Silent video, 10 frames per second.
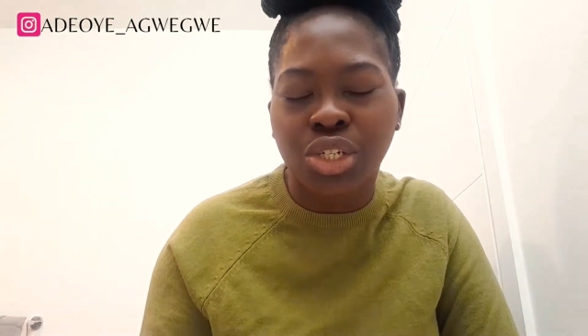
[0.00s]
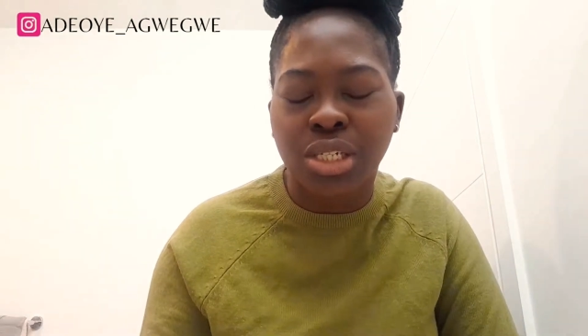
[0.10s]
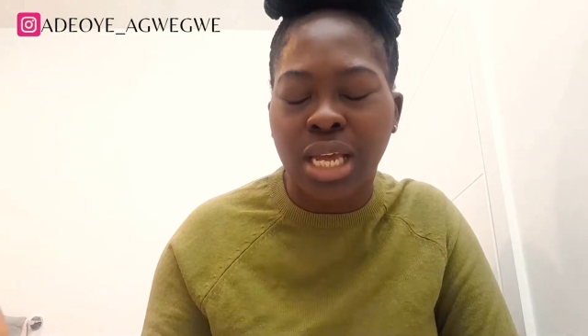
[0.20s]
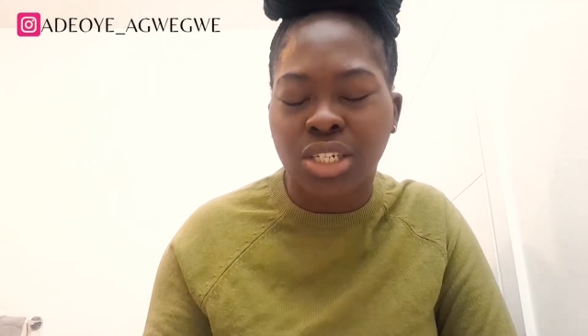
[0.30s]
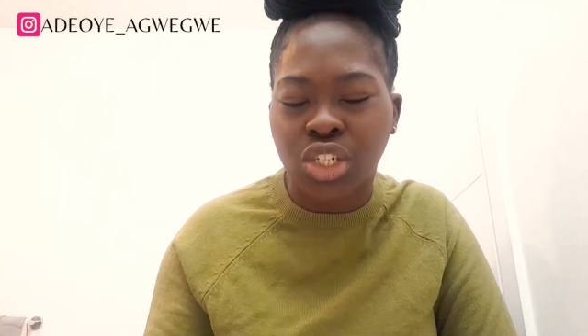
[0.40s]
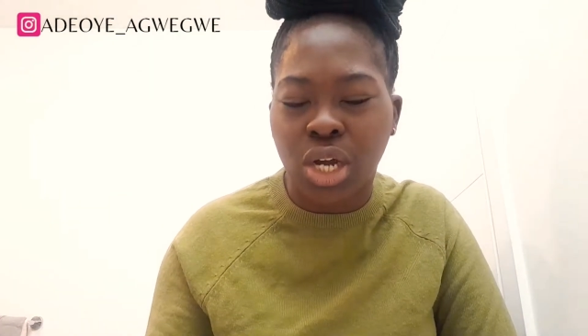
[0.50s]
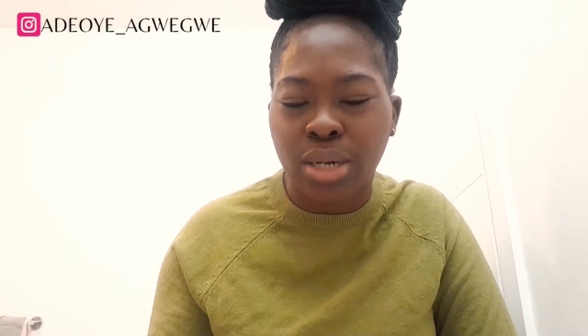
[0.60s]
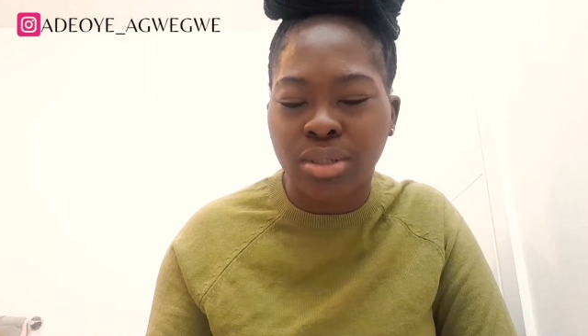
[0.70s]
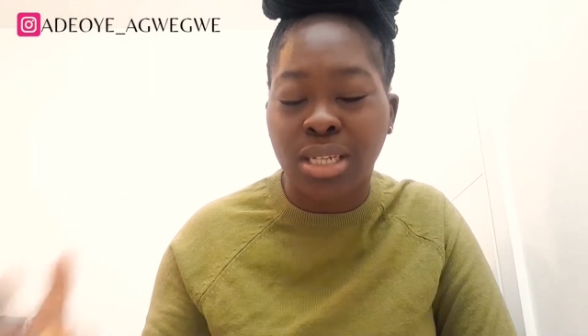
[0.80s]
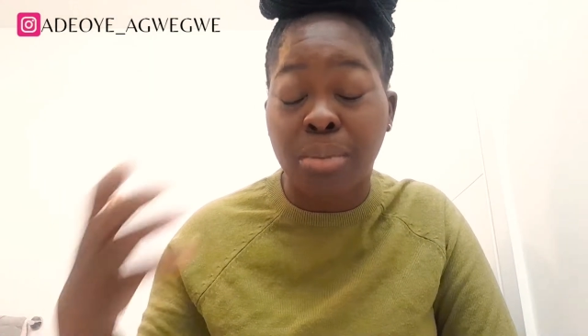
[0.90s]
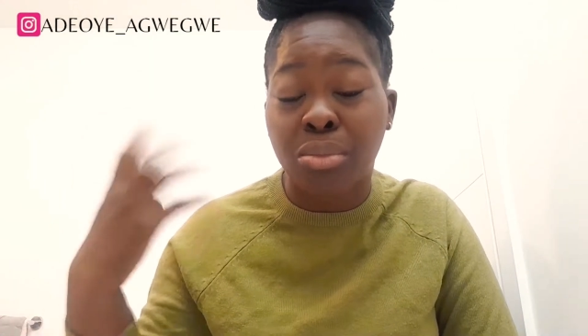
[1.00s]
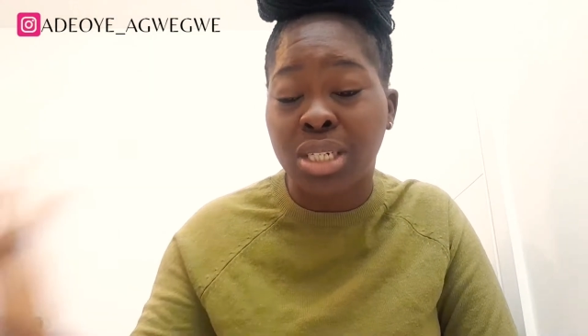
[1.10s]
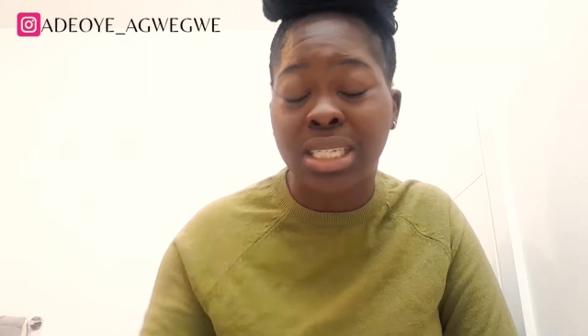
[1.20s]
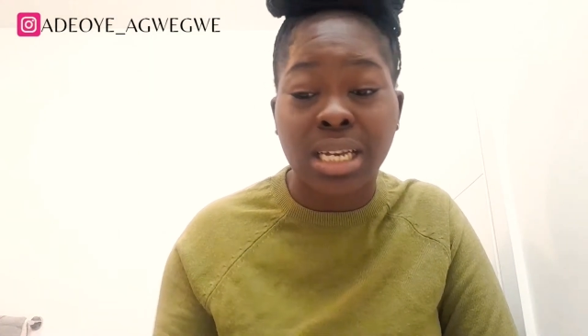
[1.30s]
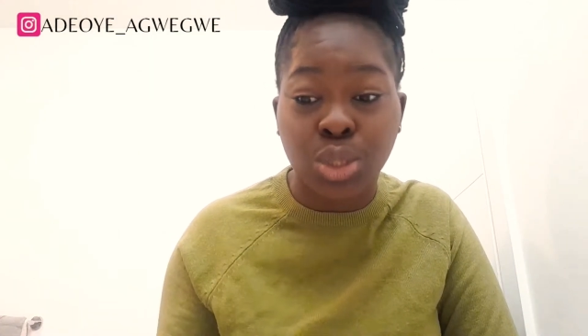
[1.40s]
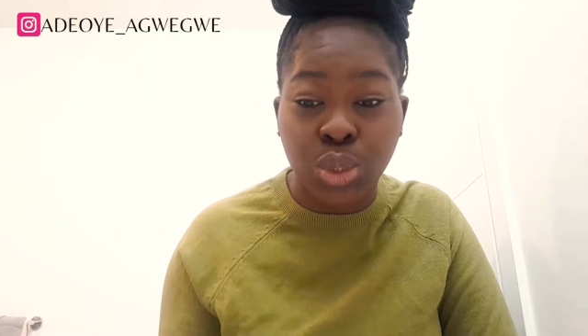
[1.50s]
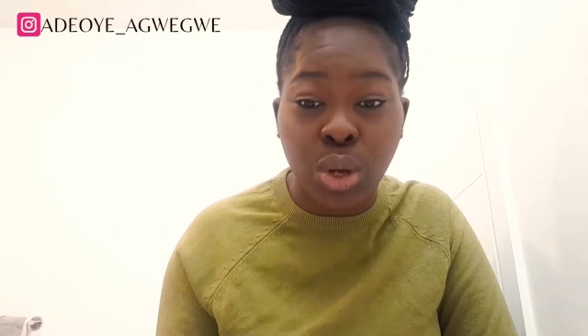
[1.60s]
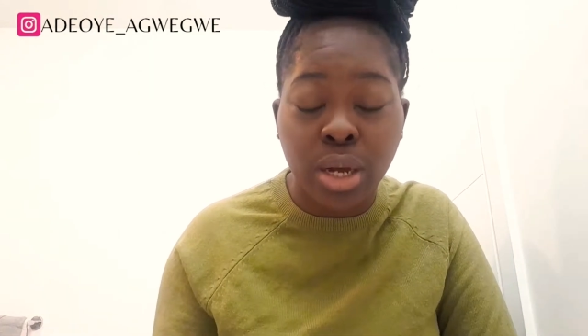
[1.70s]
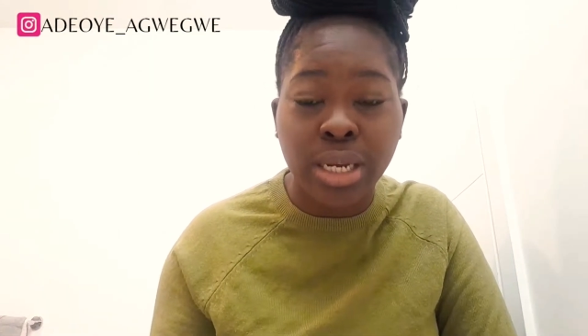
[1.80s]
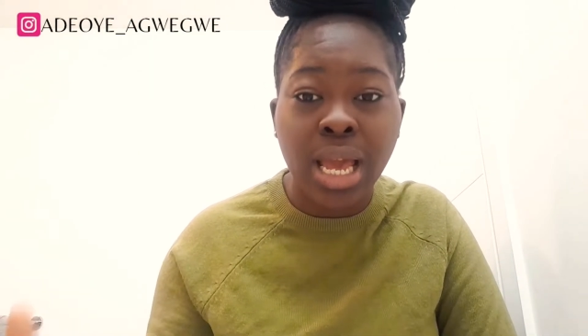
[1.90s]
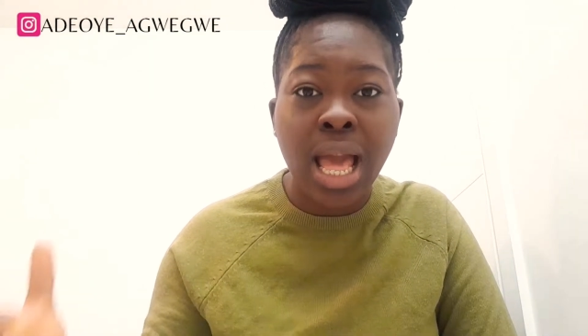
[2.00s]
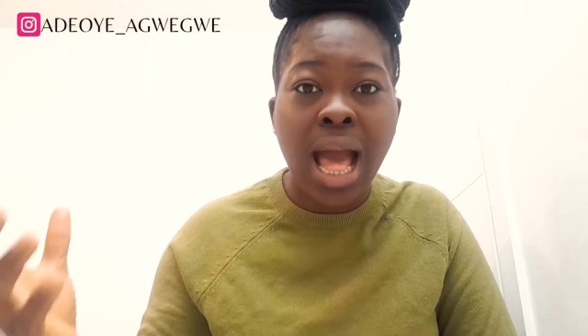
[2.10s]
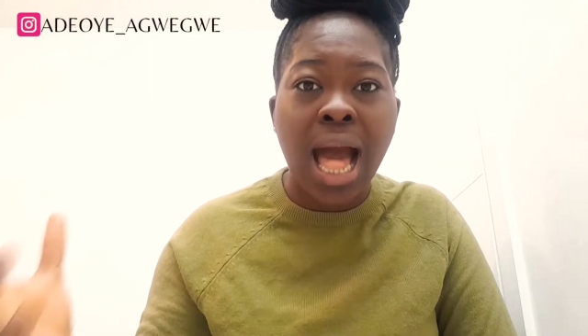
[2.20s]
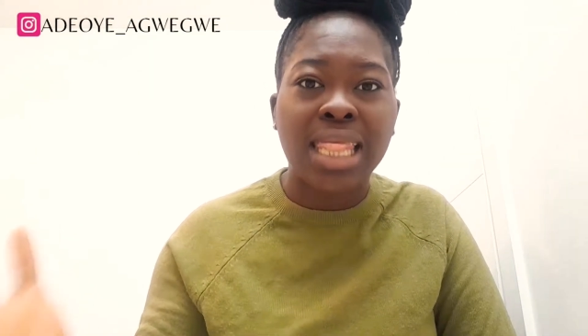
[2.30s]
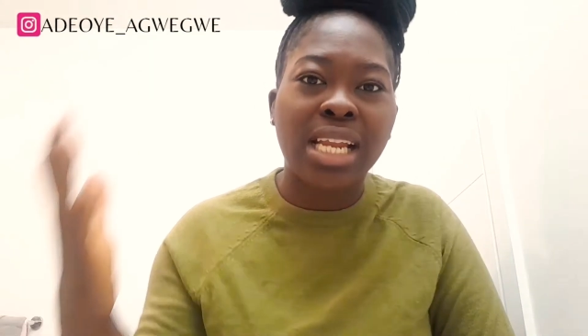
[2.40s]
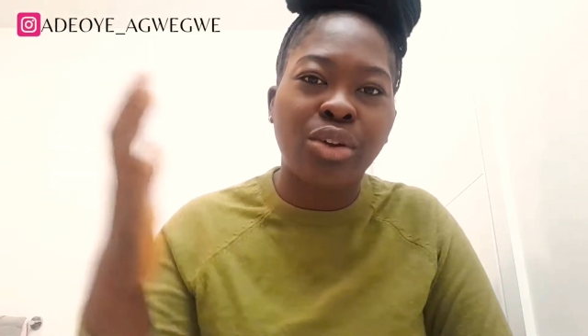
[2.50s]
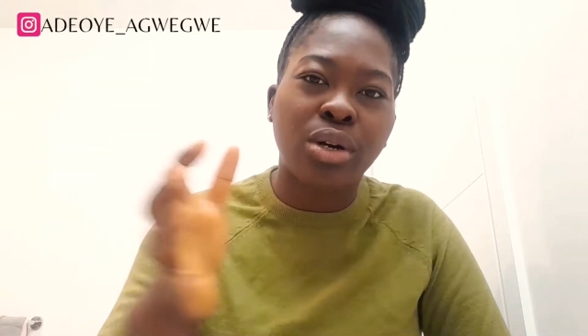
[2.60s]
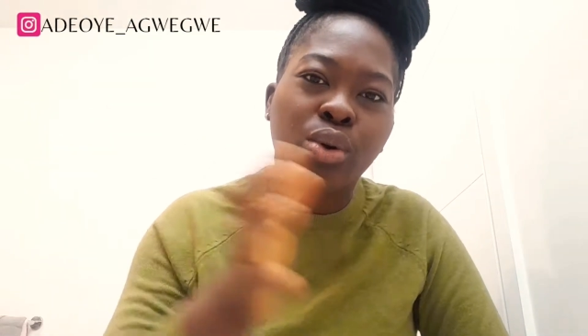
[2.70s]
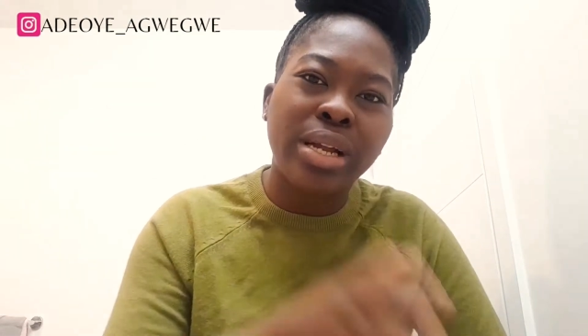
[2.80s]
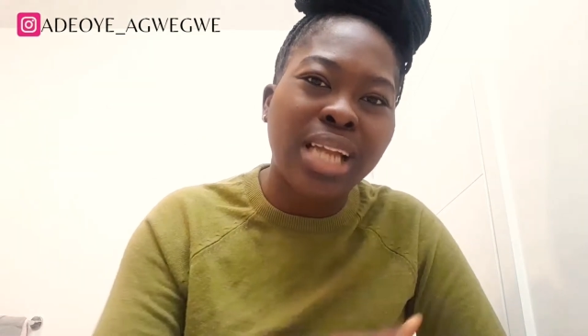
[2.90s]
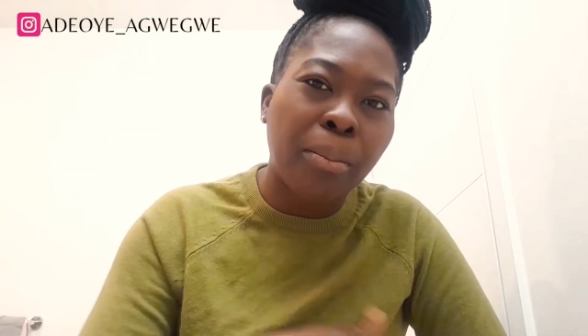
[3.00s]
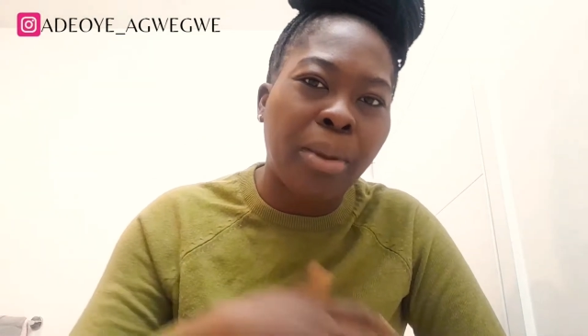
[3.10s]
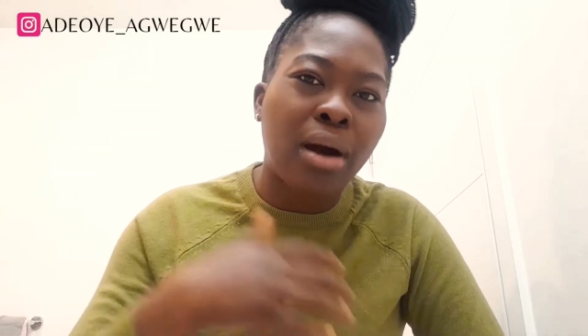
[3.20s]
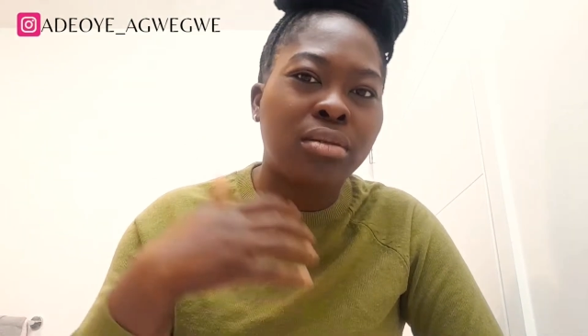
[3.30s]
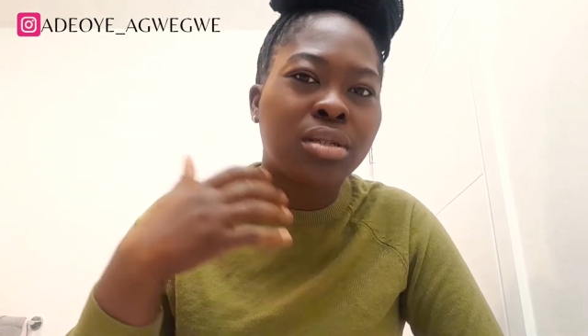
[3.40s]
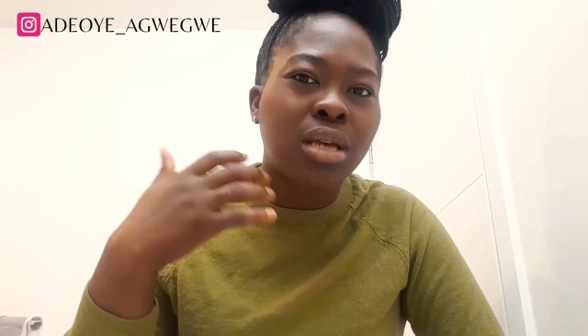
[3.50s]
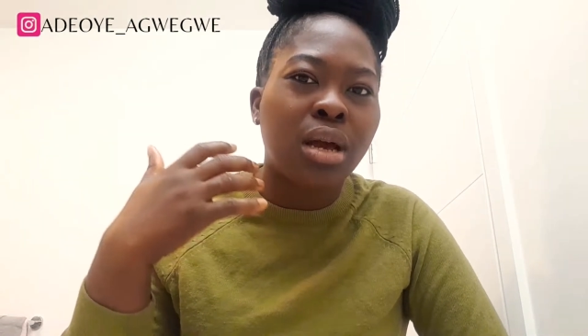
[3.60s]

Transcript: their child they are mourning their son and then you're going about